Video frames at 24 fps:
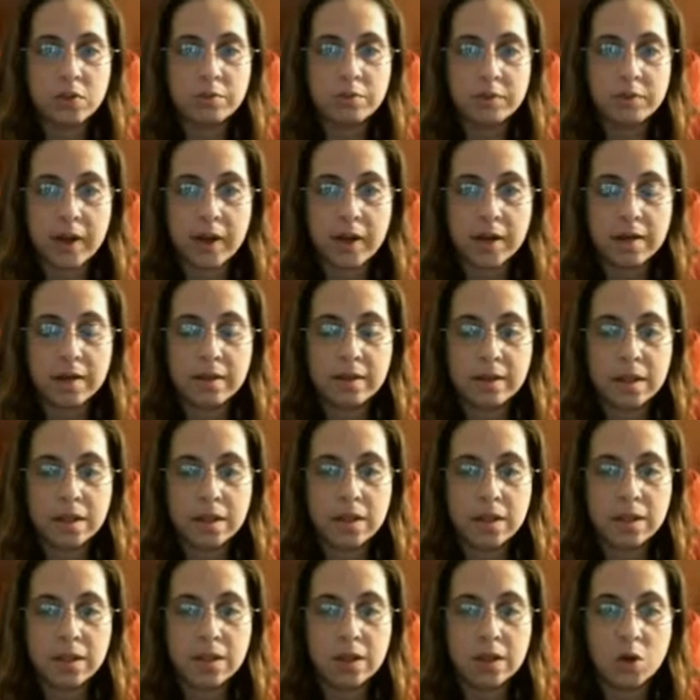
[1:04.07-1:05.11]
you find
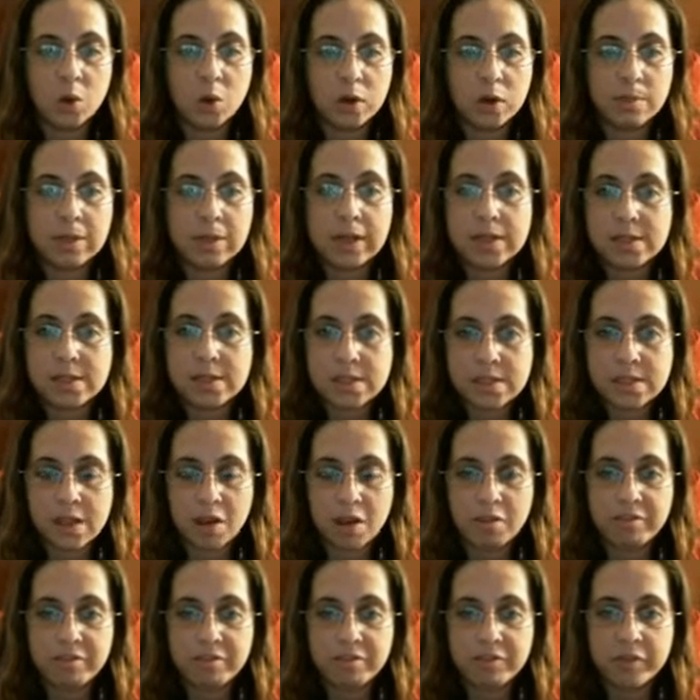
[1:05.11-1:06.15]
the agreement
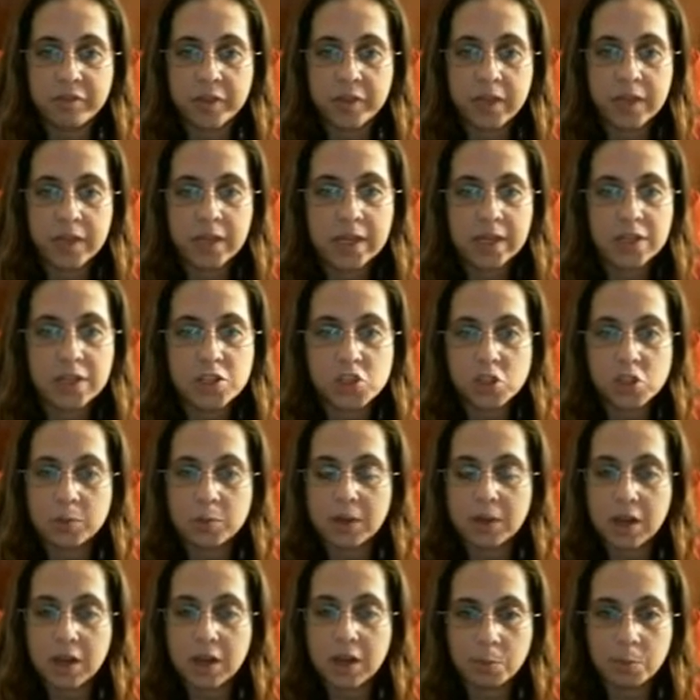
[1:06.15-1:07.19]
itself. It should
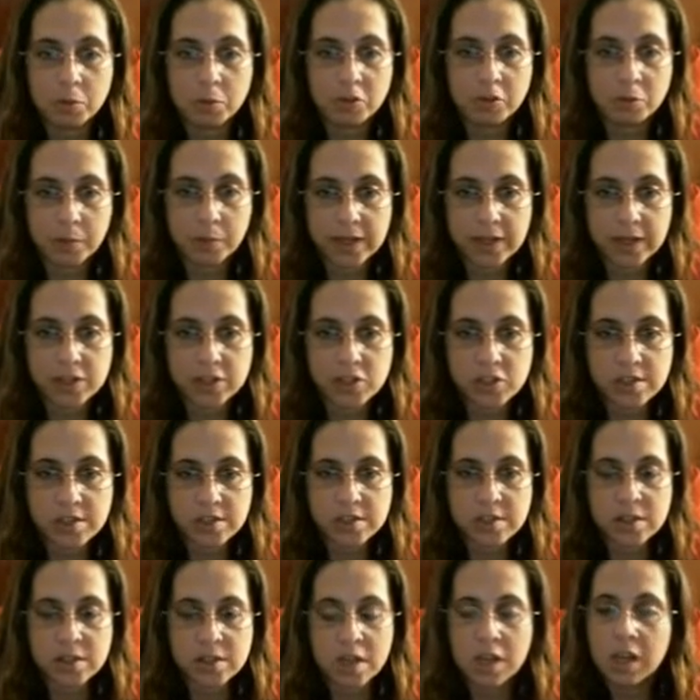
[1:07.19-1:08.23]
be a couple of
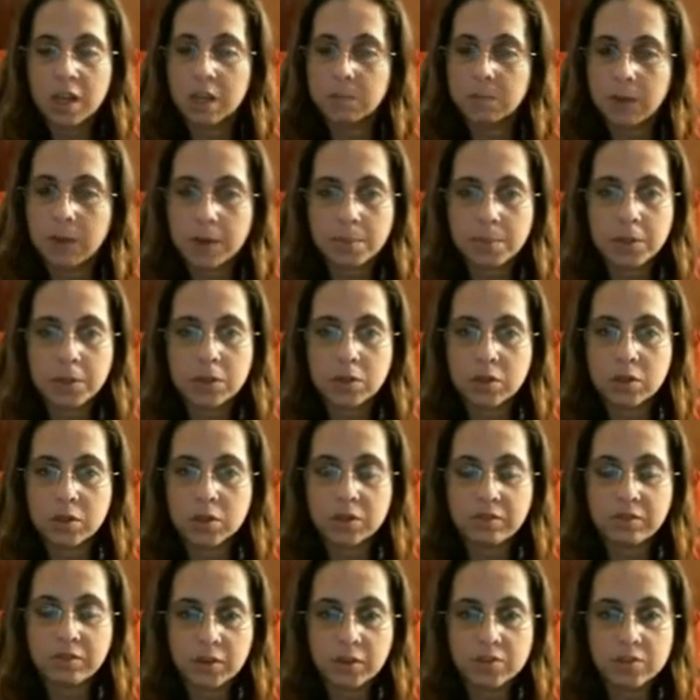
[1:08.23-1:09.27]
pages. It might be a little
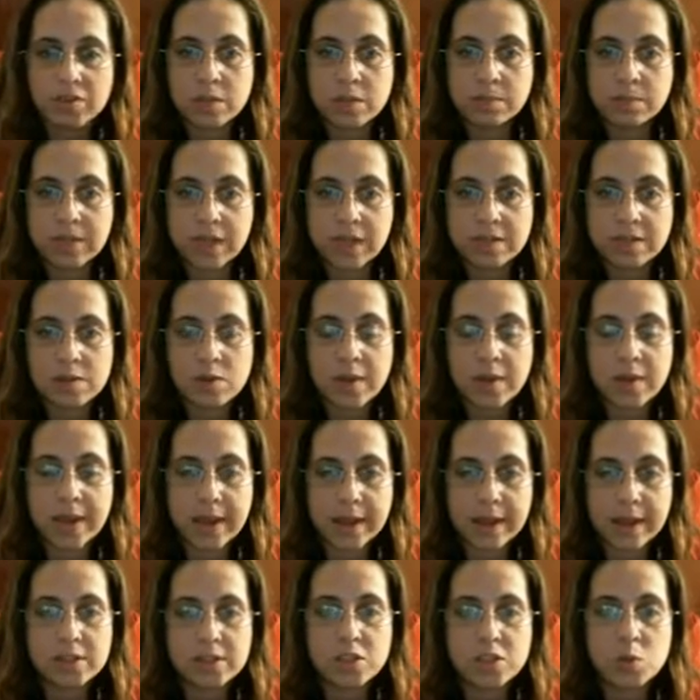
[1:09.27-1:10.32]
confusing, but that's
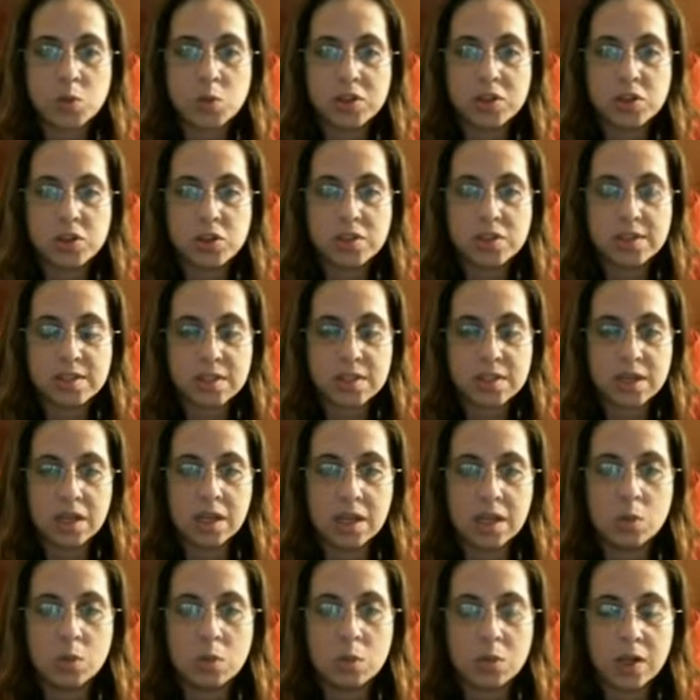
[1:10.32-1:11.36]
okay. I just want you to see
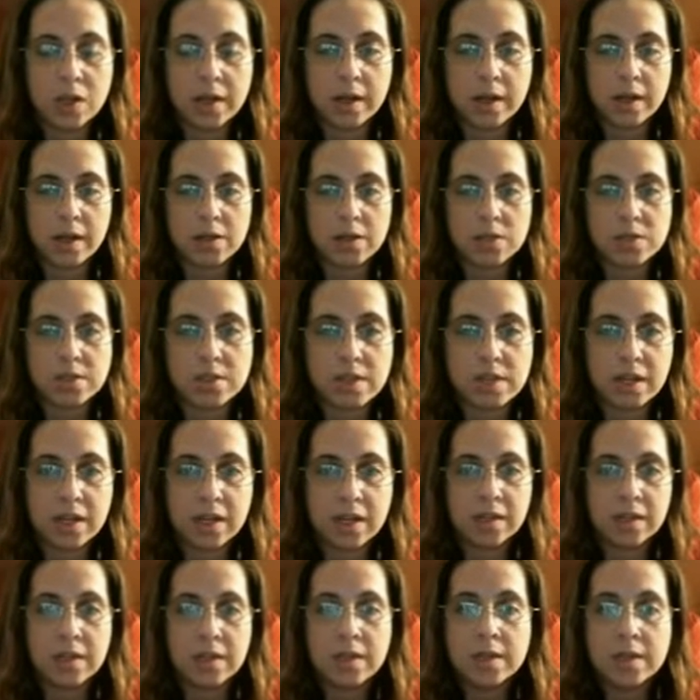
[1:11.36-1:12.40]
it and
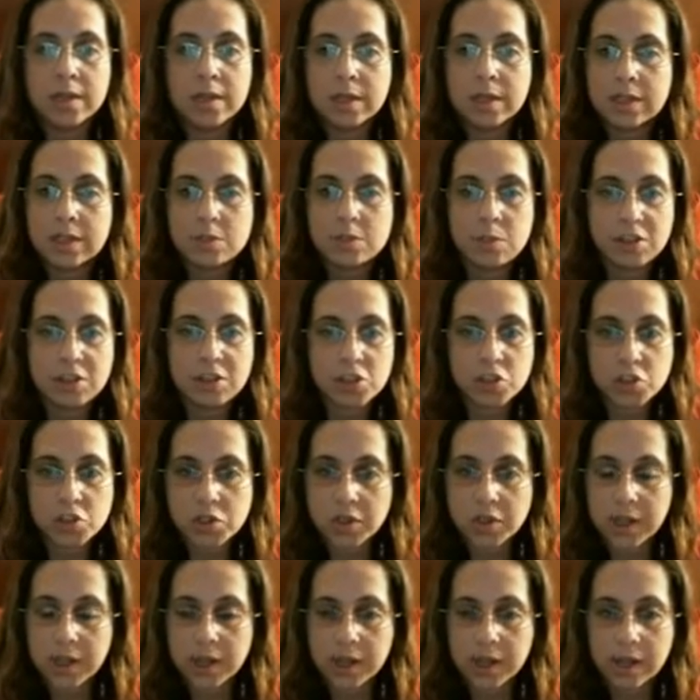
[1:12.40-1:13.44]
understand as much as
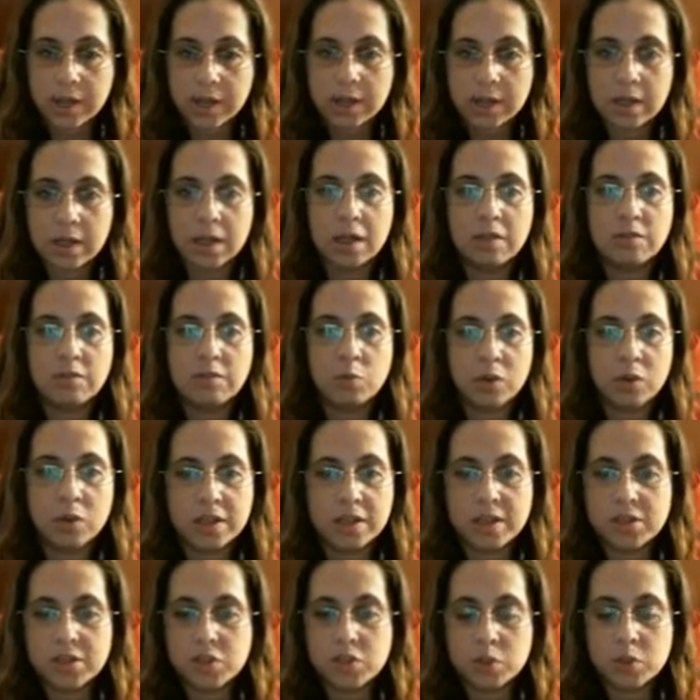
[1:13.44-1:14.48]
you can of what
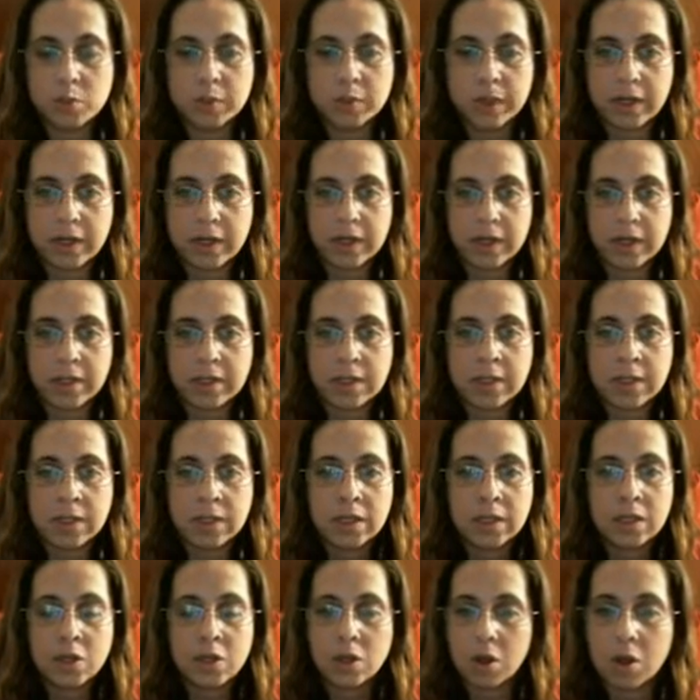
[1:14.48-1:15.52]
it is you're reading.
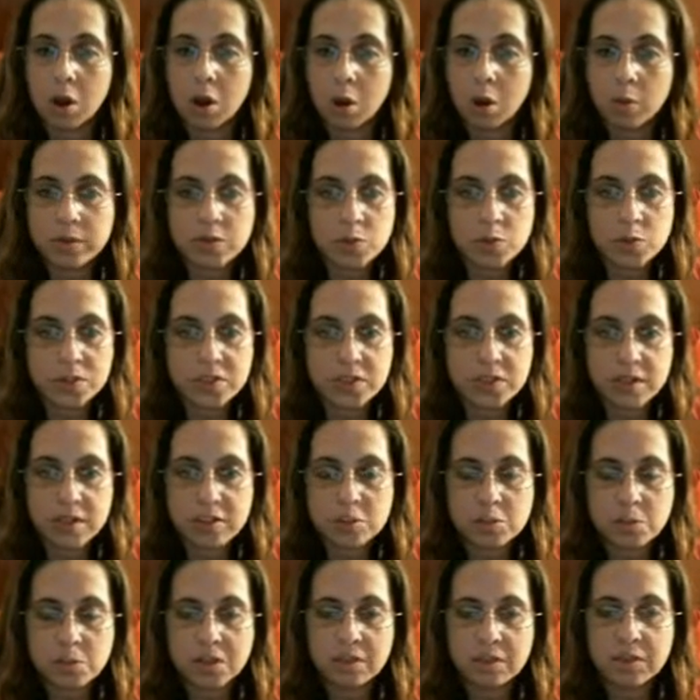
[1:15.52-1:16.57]
You can always reach
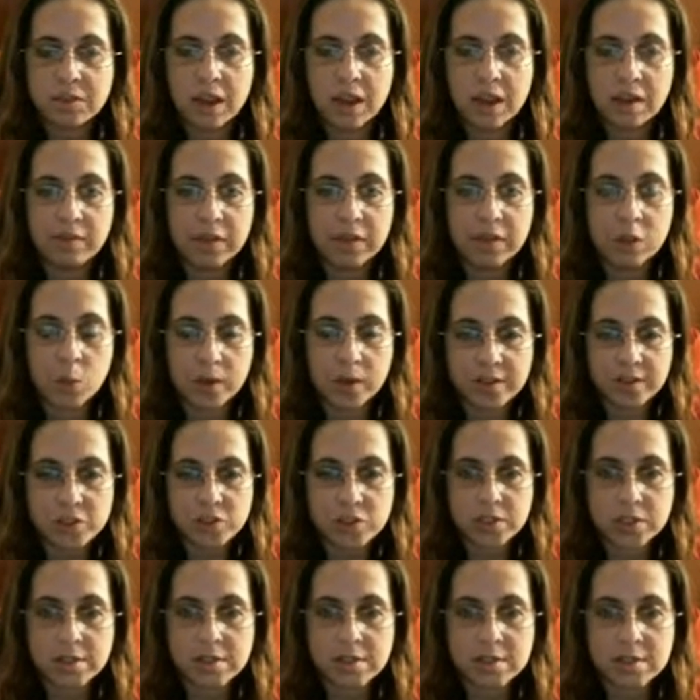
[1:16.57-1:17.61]
out to me if you have any
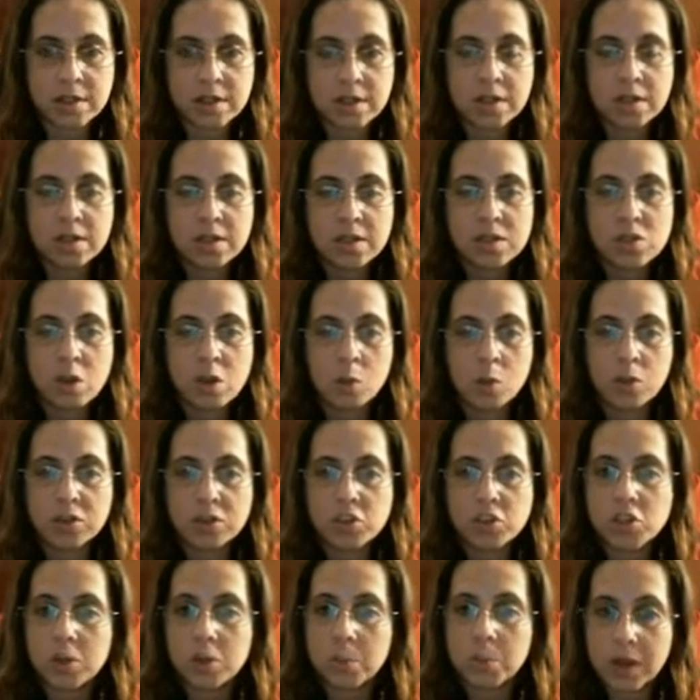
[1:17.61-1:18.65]
questions. So I
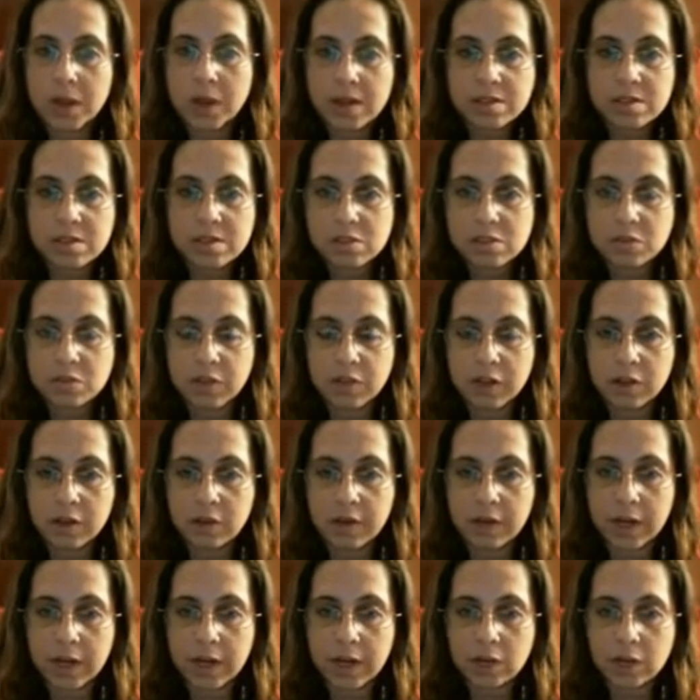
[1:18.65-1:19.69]
want you to pause this
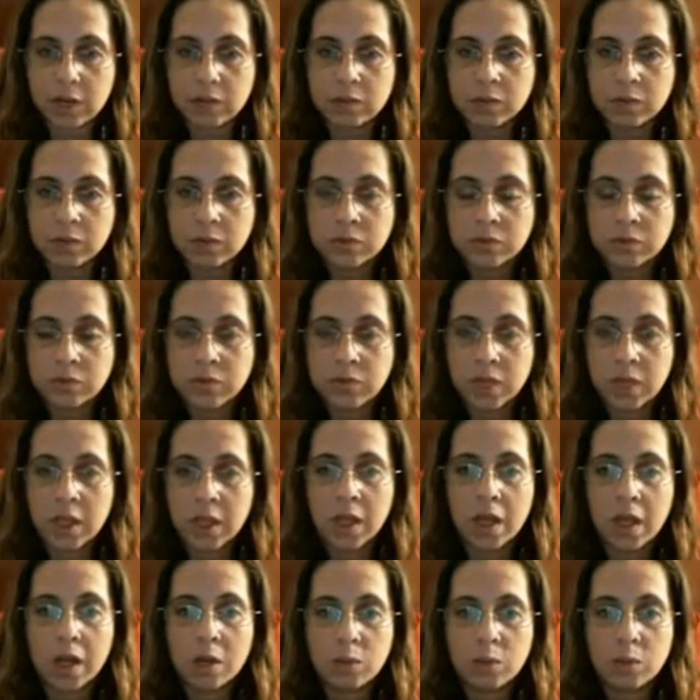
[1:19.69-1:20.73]
video now,
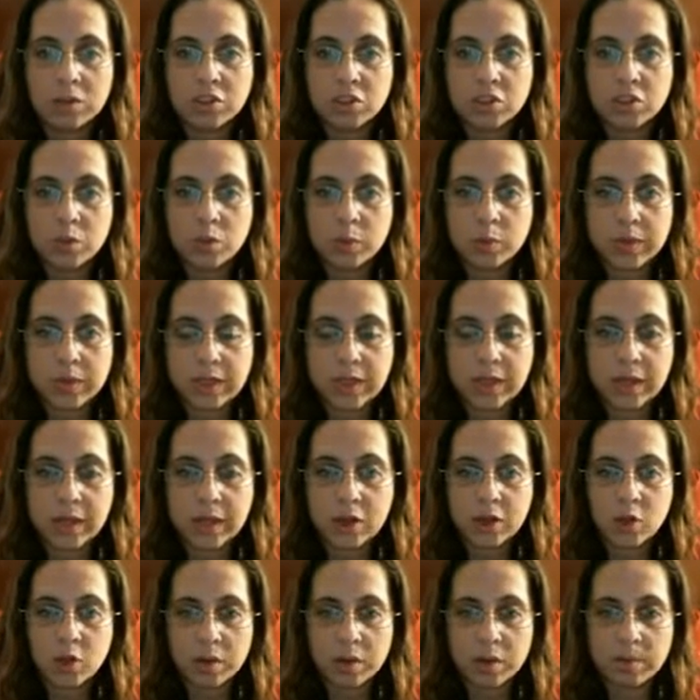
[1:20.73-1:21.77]
and I want you to read that
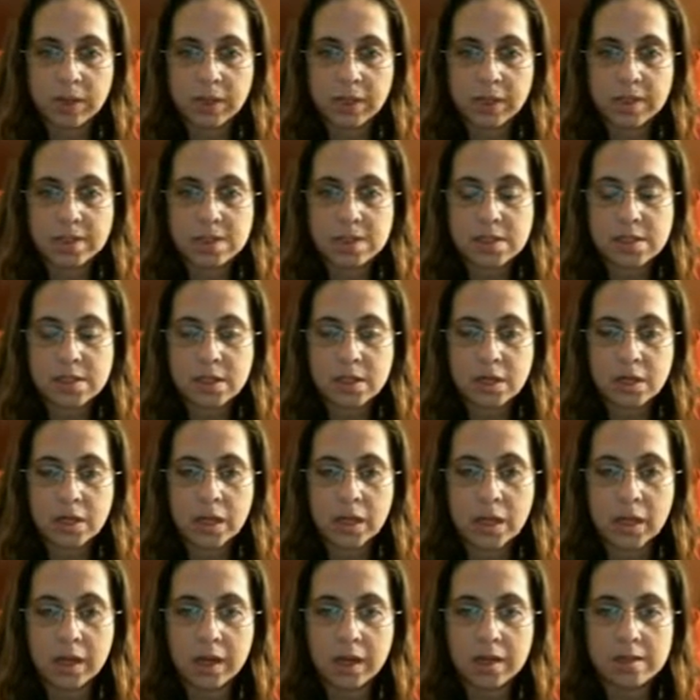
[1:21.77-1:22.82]
agreement,
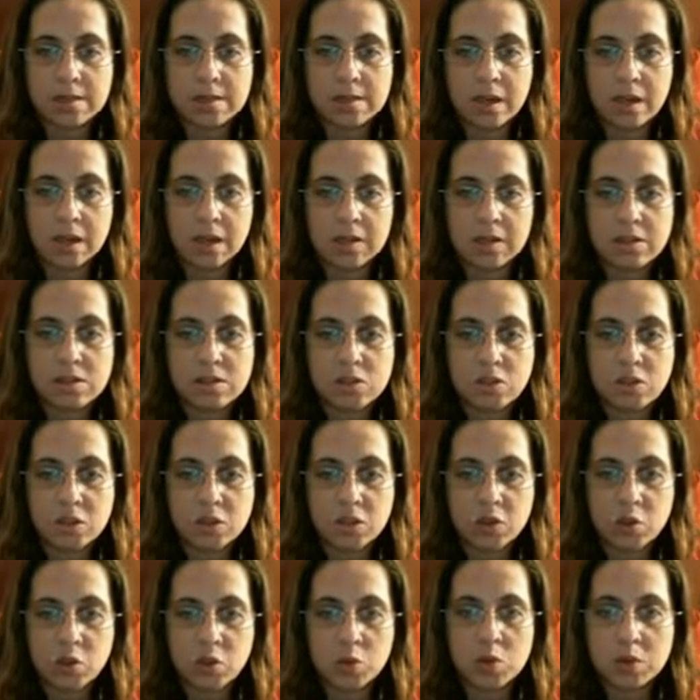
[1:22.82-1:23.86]
and so
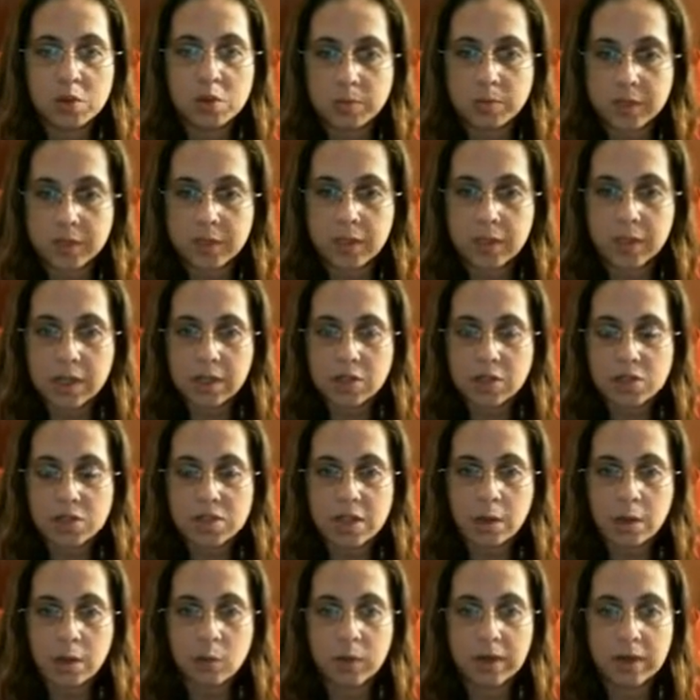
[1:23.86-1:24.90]
that you completely
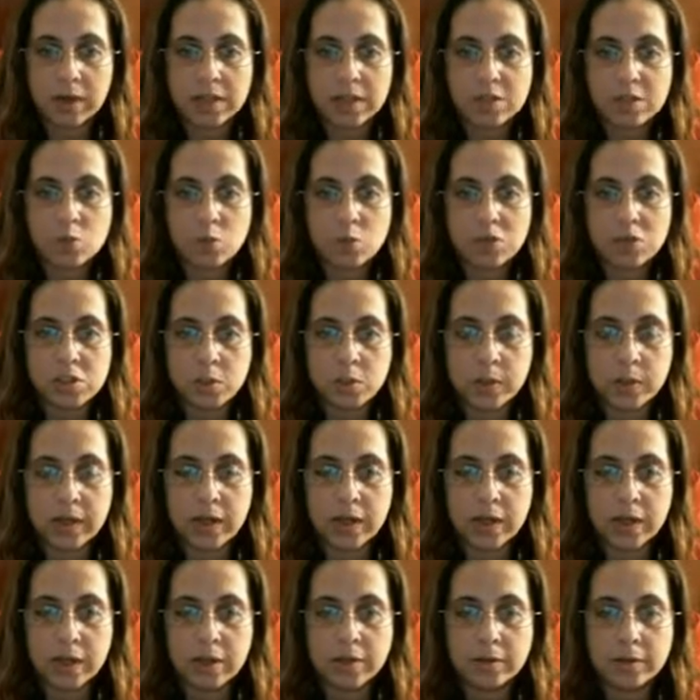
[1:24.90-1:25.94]
understand what it is we're doing
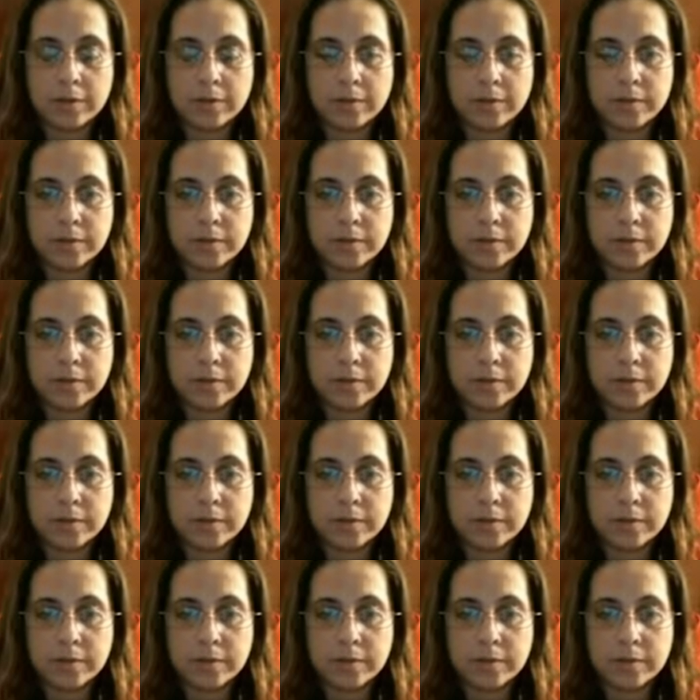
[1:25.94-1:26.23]
here.